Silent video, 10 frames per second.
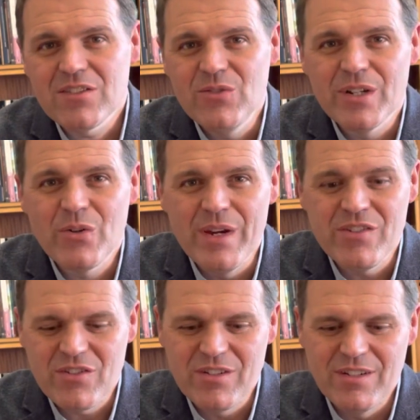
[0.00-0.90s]
you a
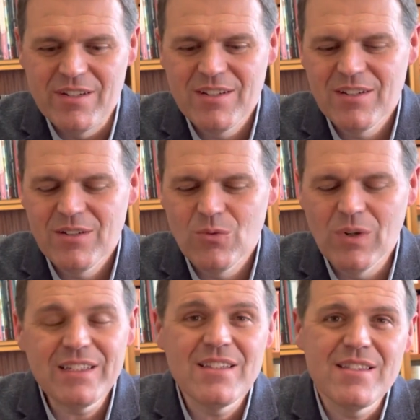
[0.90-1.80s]
question.
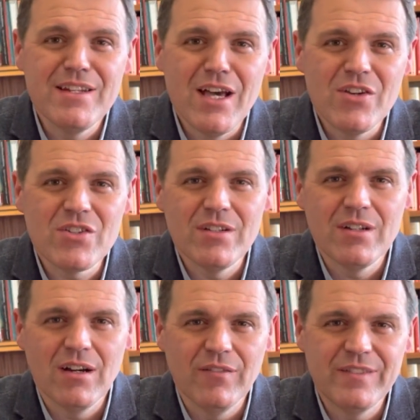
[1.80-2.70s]
What does the
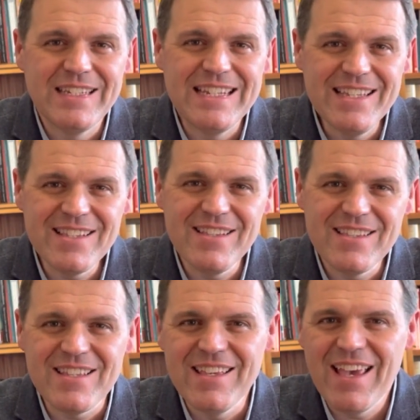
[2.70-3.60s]
notion of
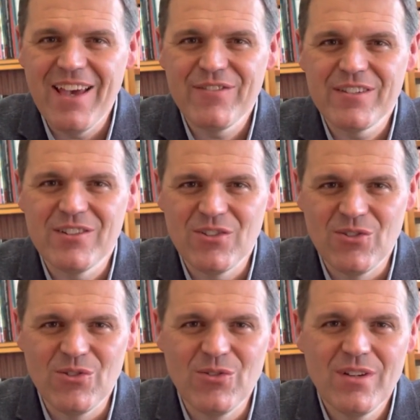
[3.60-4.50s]
decency have to
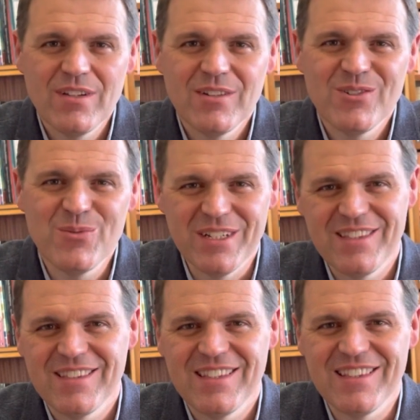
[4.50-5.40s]
do
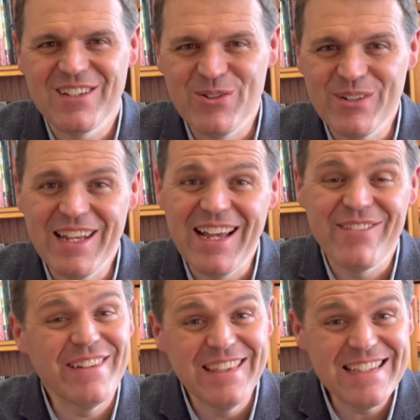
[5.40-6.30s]
with the good
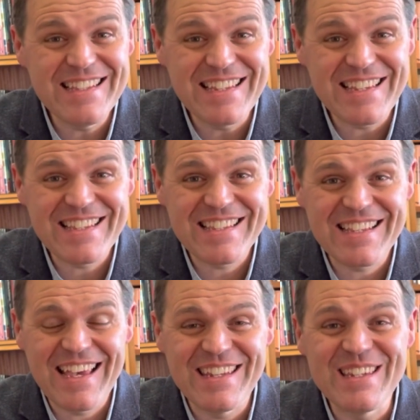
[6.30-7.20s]
life? And this is
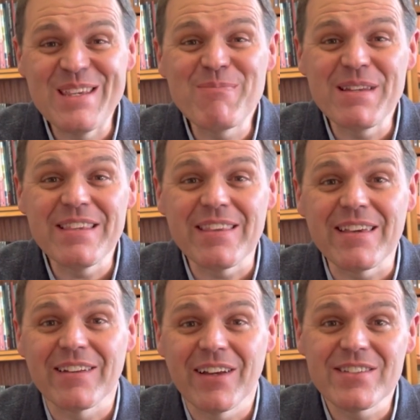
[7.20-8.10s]
a deeply
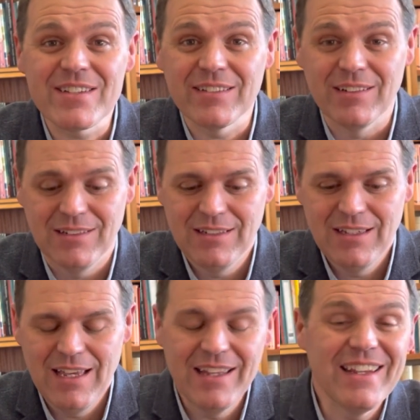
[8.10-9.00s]
theological
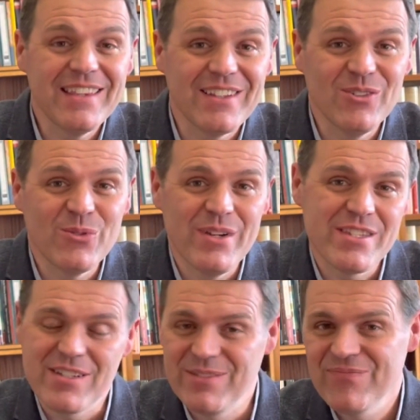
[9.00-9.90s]
and ethical
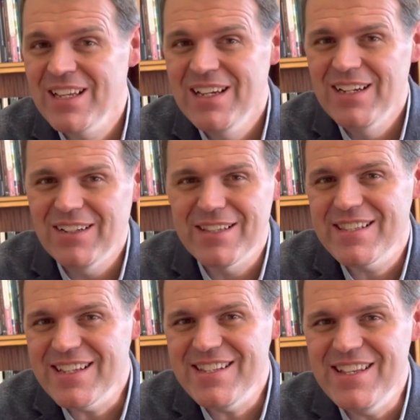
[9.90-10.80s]
question. On the
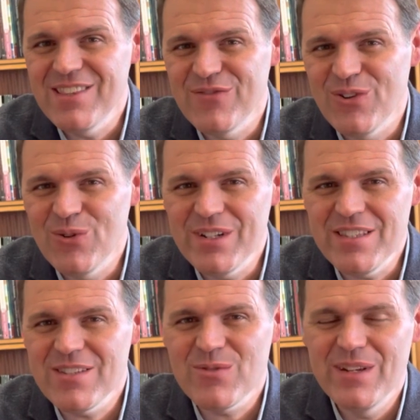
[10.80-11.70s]
sixteenth of
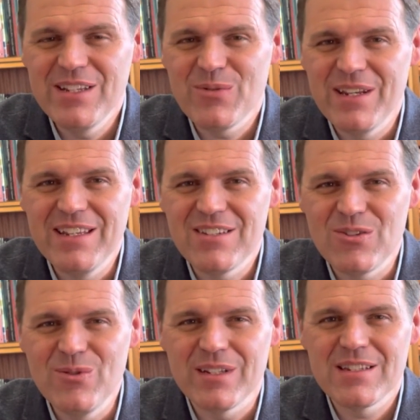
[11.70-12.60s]
August twenty
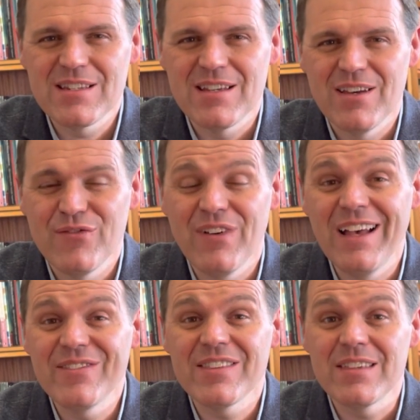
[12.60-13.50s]
twenty-two at uh,
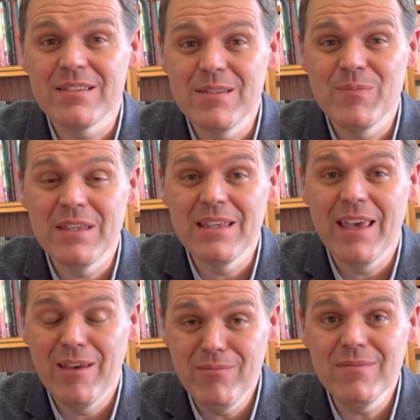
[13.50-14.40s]
five thirty p
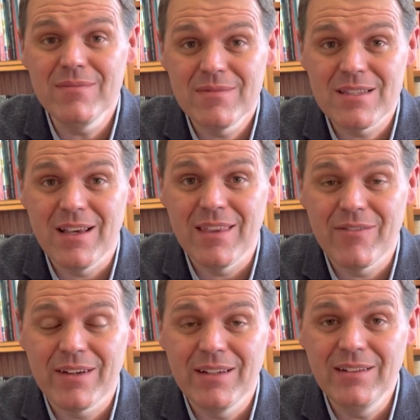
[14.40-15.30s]
m South
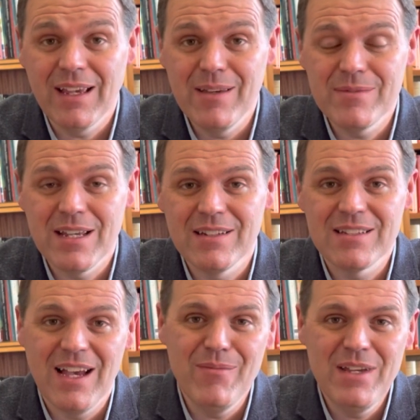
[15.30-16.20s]
African, Cape Town
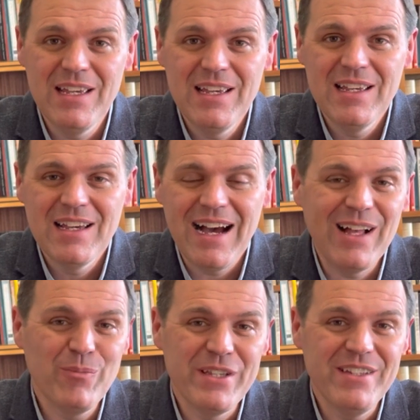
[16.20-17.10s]
time,
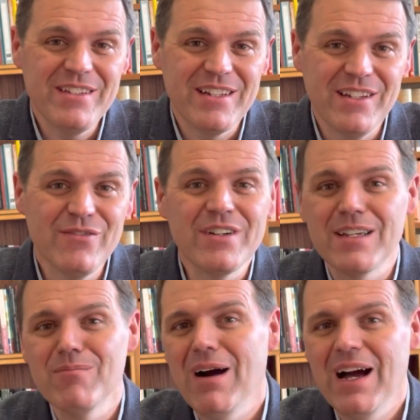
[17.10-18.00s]
I'll be
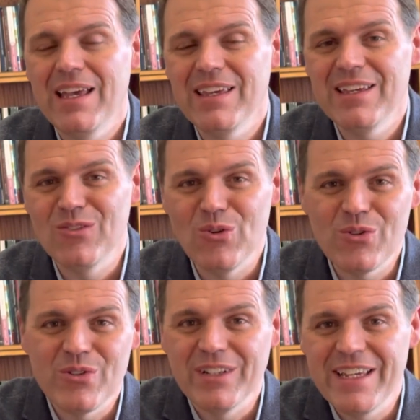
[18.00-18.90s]
delivering my
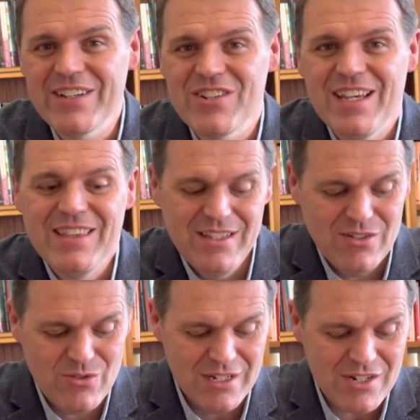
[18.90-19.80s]
inaugural lecture. And the
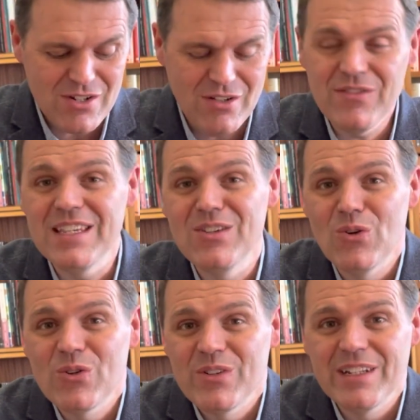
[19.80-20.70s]
tradition of the
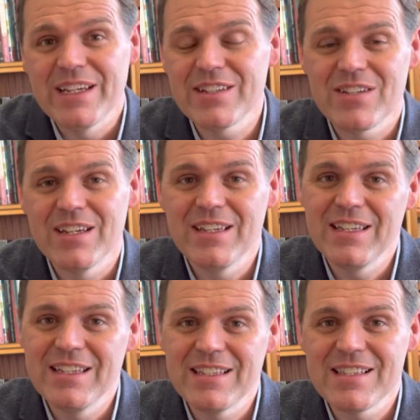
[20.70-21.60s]
inaugural lecture
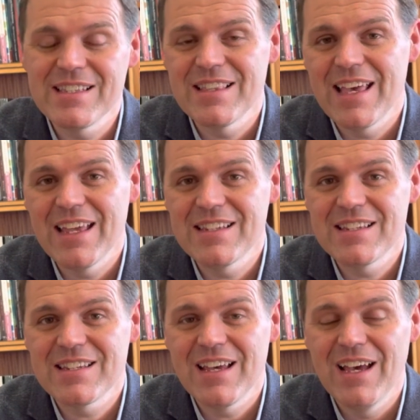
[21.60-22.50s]
is
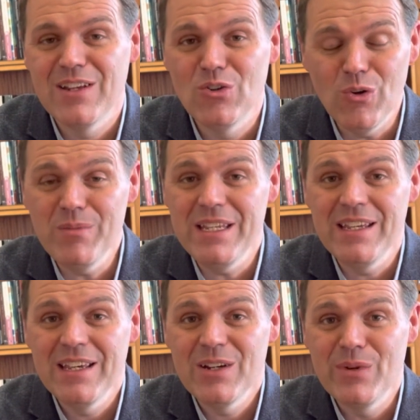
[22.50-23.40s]
that uh,
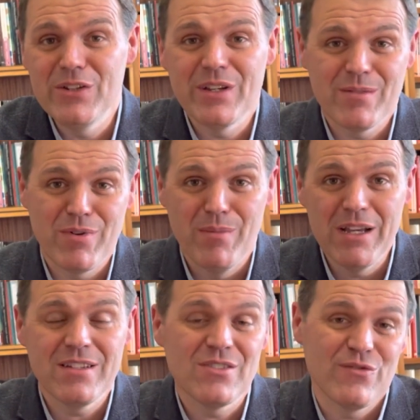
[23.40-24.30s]
normally when you get
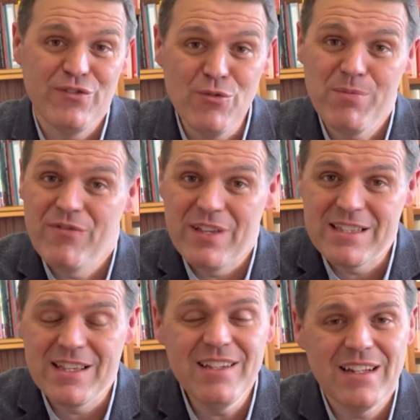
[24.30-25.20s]
promoted to full
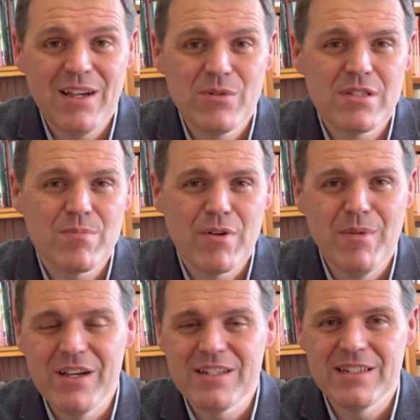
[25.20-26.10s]
professor, and I was
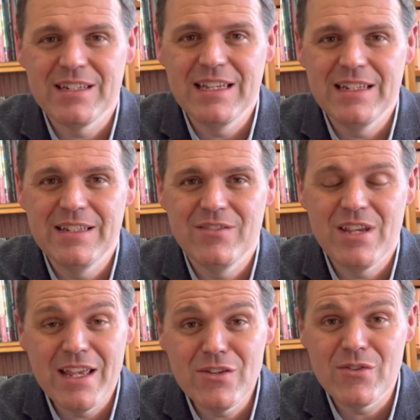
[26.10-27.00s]
promoted in
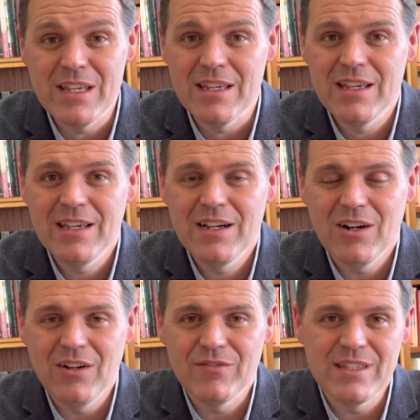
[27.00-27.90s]
January
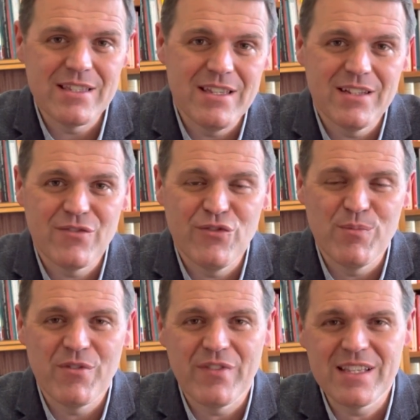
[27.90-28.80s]
of this year to full
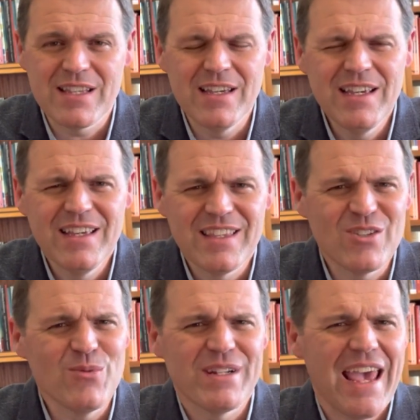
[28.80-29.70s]
professor,
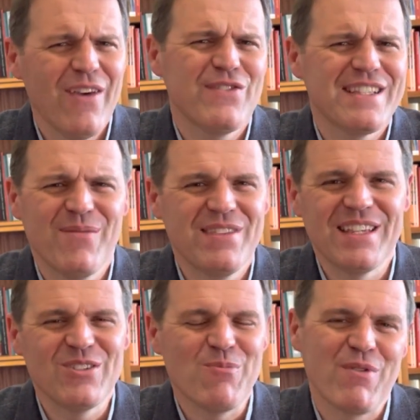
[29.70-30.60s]
that you would have
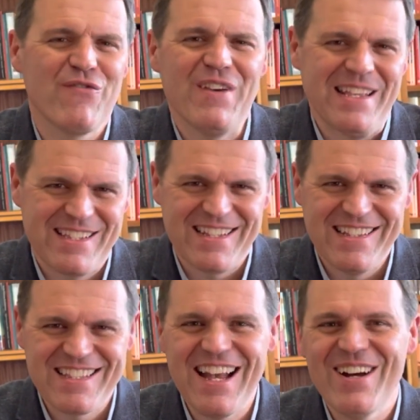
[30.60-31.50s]
something to profess.
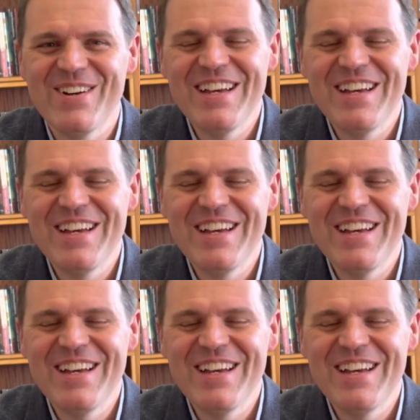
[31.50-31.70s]
And so